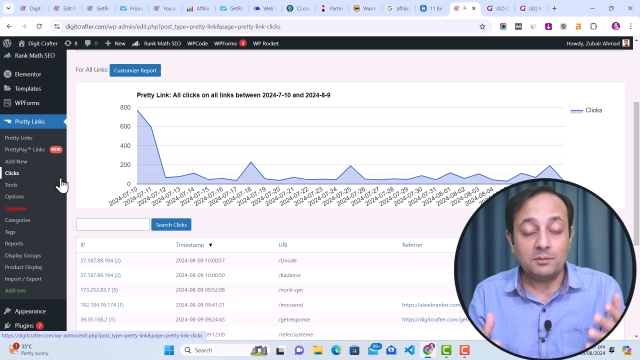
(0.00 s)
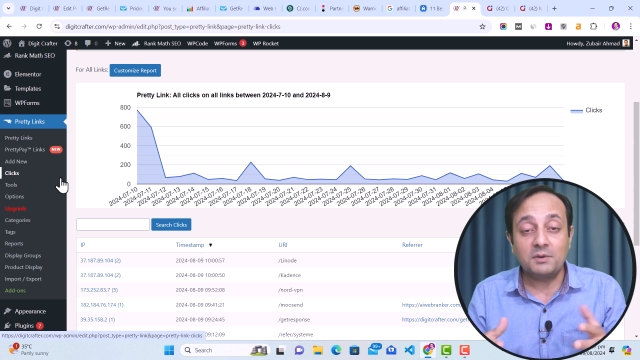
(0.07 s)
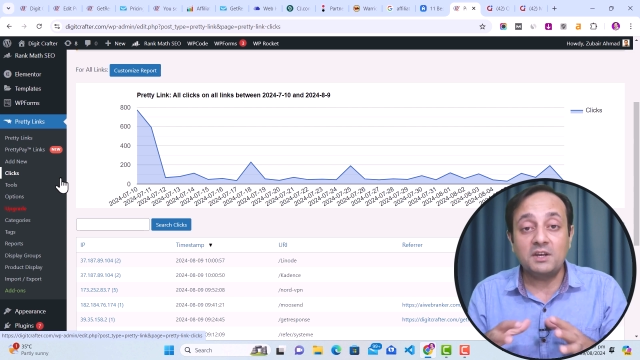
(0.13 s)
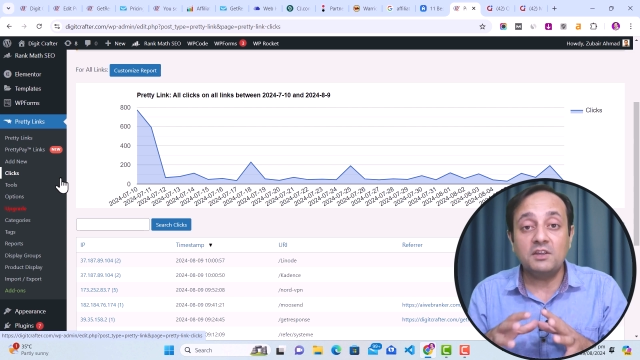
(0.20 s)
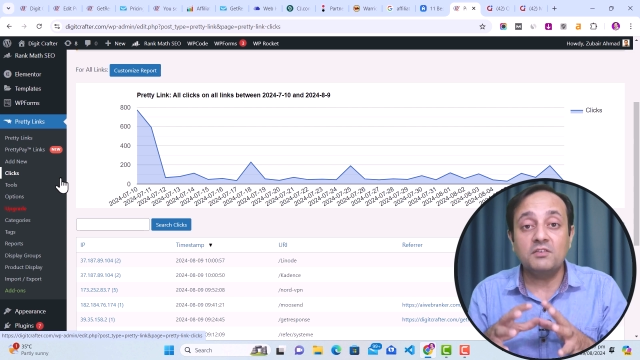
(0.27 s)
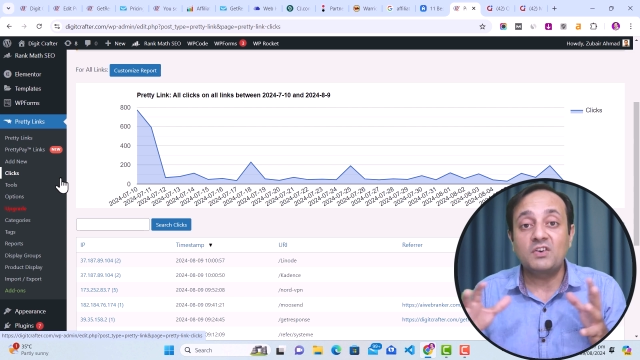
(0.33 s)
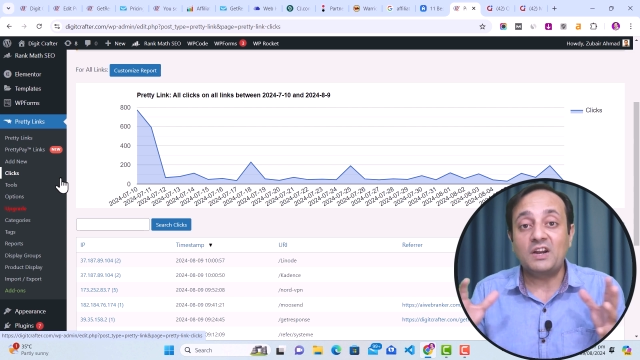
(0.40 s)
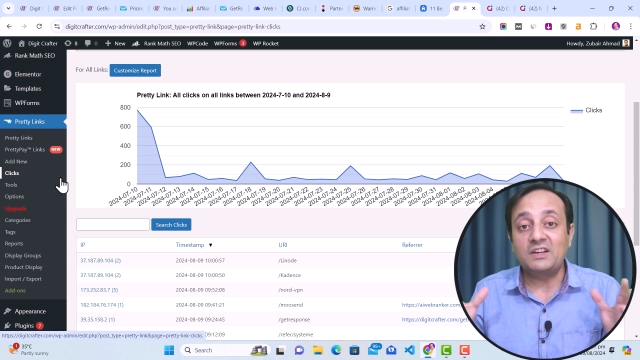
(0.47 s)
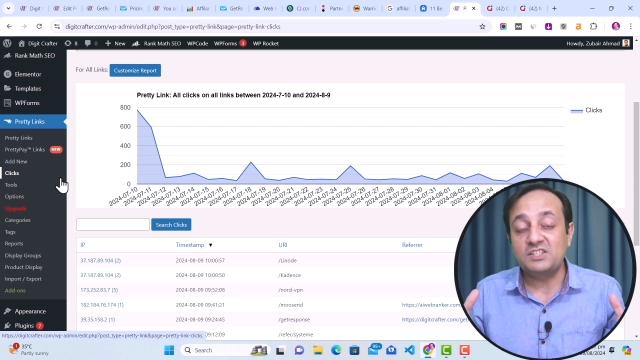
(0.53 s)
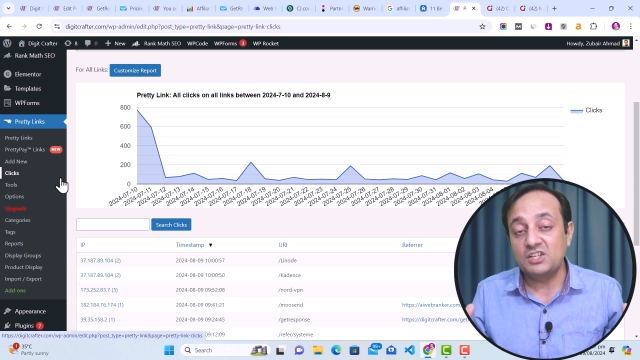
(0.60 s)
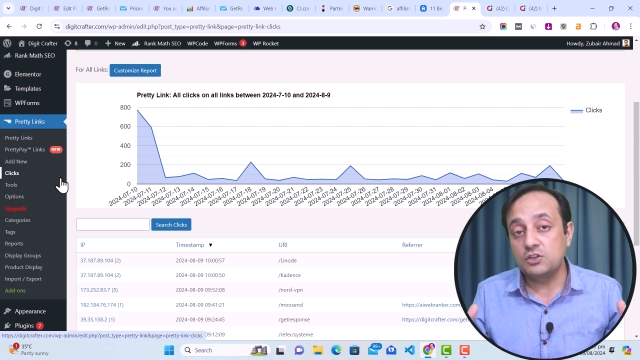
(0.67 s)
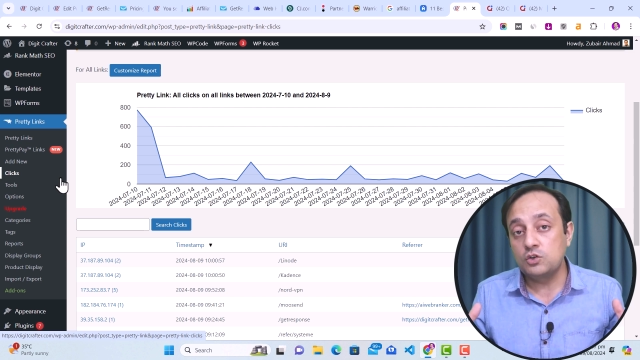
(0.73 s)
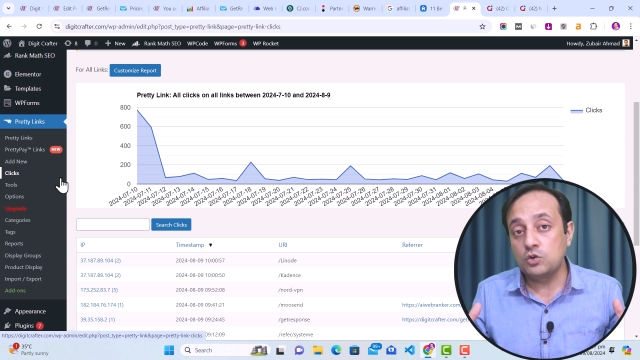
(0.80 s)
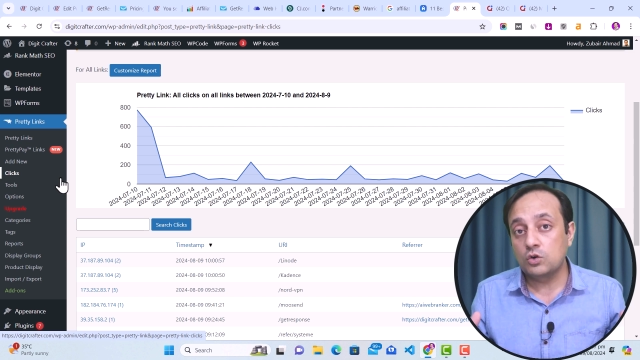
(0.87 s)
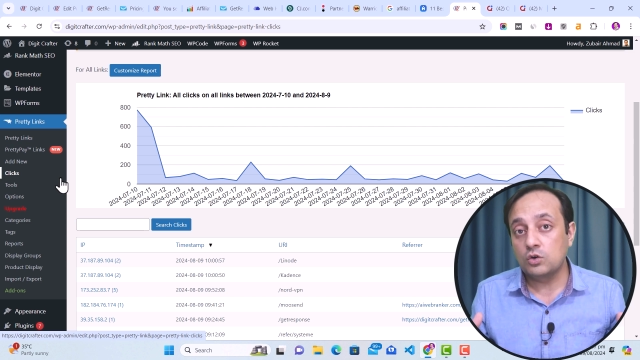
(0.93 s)
refreshing
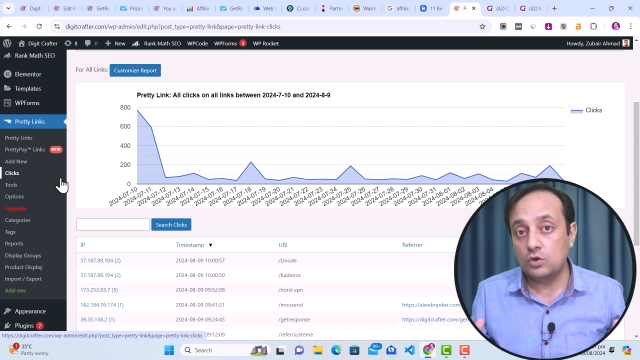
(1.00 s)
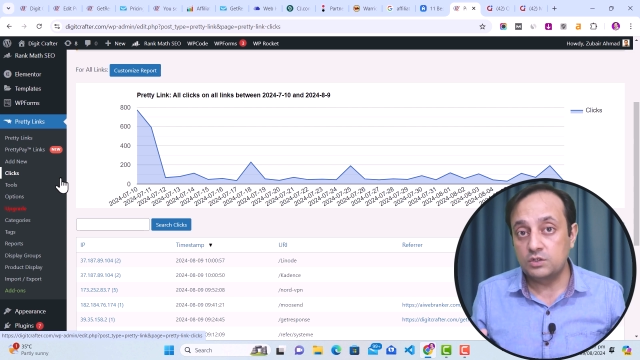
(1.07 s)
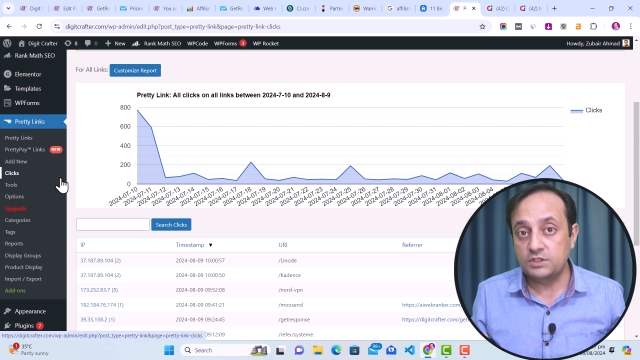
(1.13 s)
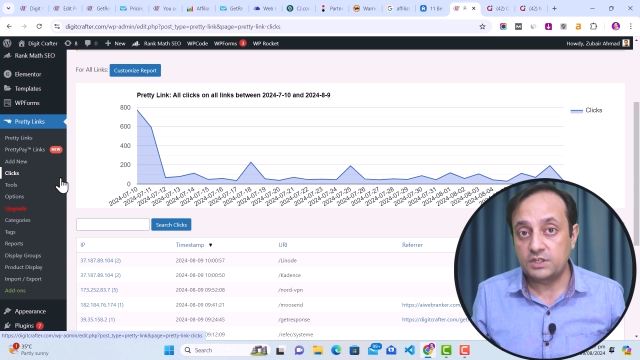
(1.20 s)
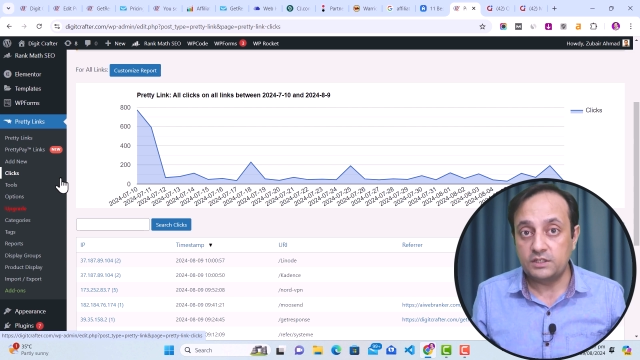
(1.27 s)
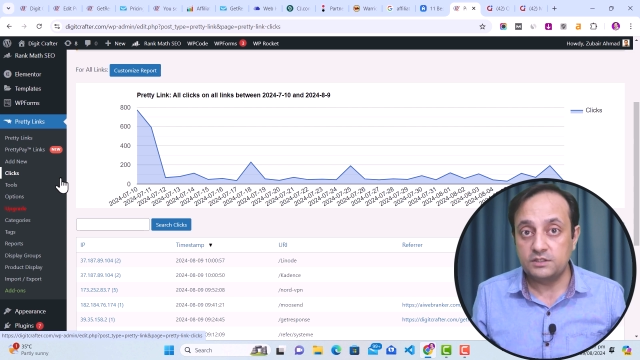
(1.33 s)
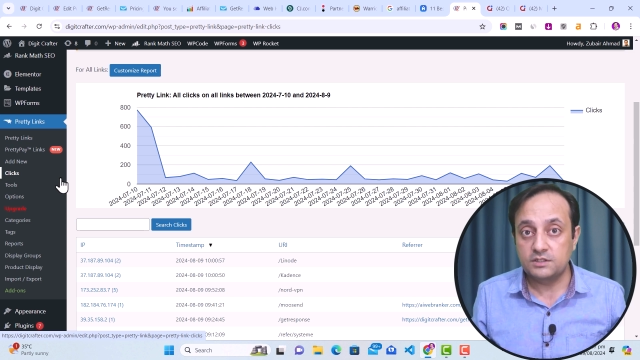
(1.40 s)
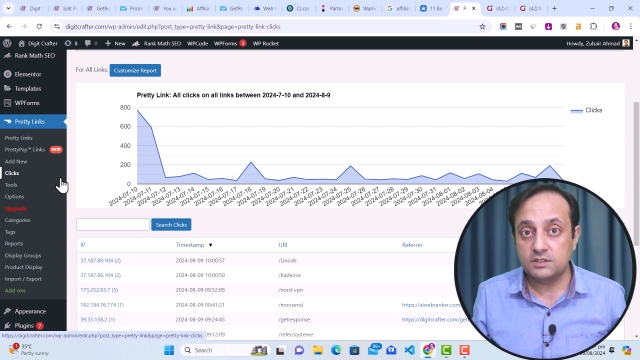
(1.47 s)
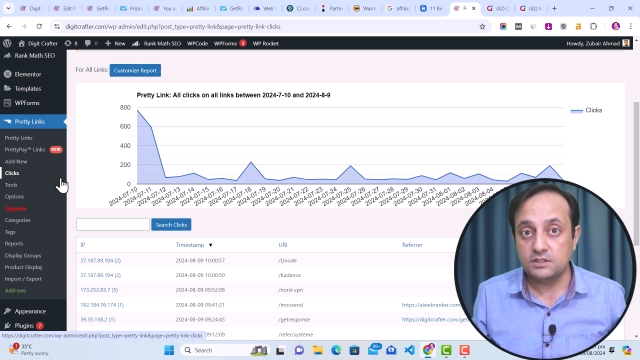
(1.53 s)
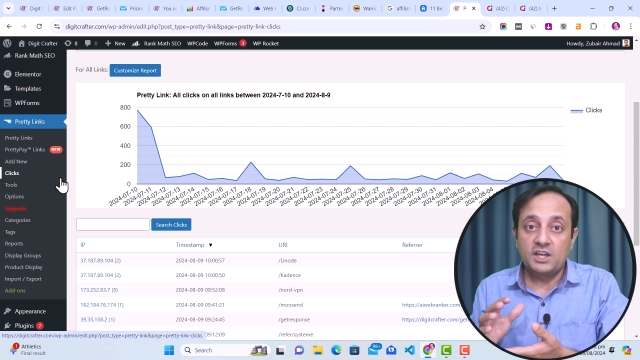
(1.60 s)
your content.